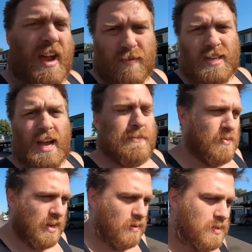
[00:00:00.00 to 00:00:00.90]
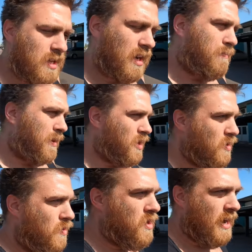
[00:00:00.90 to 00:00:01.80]
every time that we go set up a
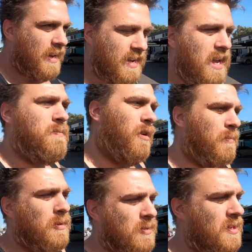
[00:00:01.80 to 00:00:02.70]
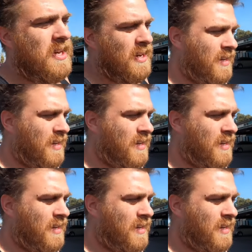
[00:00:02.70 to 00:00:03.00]
new antique mall booth,